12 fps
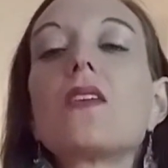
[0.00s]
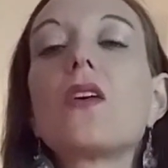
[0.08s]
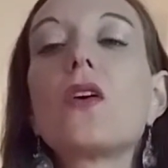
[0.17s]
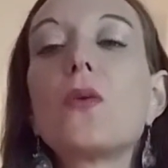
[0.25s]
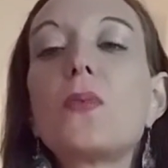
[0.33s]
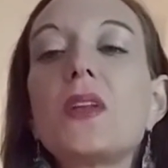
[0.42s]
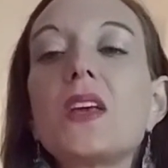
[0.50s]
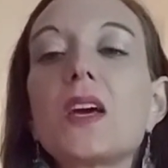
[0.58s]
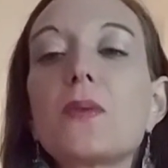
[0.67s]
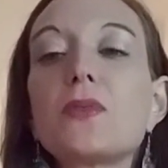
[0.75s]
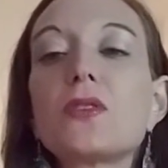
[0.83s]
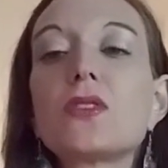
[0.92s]
Opening
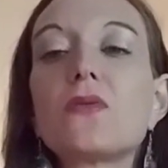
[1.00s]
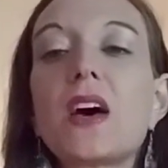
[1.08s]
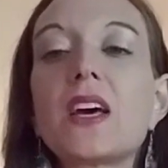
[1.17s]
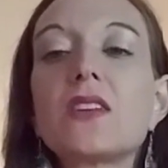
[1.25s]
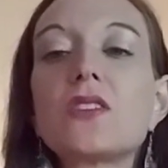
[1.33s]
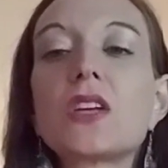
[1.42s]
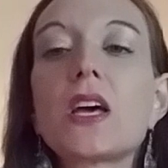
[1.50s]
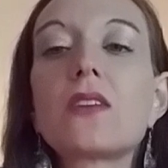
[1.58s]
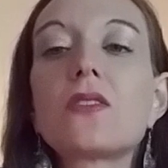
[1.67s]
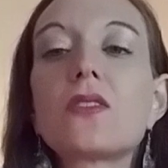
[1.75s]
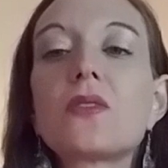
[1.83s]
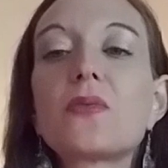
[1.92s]
up your divine
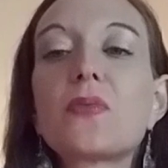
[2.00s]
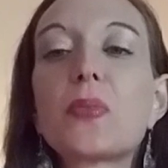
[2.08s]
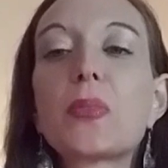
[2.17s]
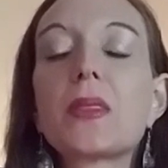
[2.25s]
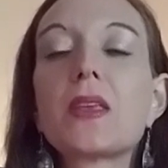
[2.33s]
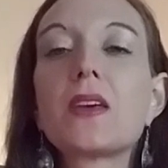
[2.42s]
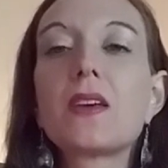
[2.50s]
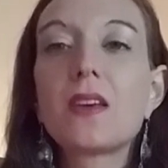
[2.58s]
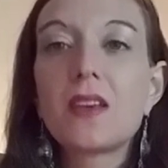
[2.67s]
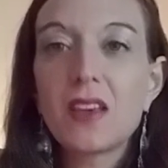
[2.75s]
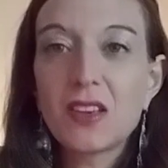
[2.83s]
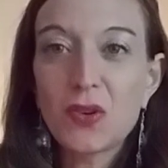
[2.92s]
channel,
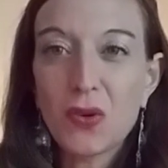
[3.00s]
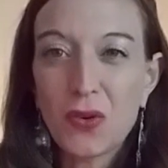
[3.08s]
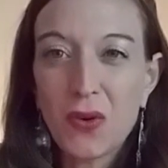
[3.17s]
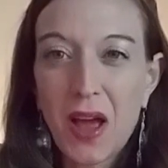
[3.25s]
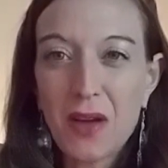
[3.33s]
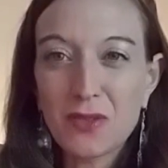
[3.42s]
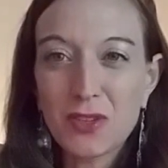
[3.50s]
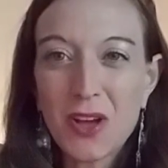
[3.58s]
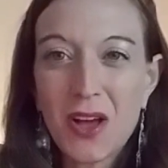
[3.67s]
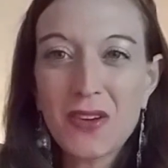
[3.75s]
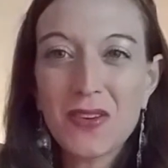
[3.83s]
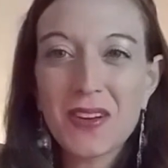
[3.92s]
your crown
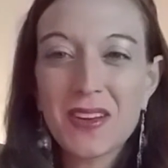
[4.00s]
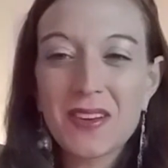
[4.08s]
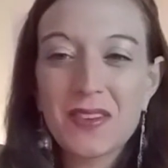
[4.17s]
chakra,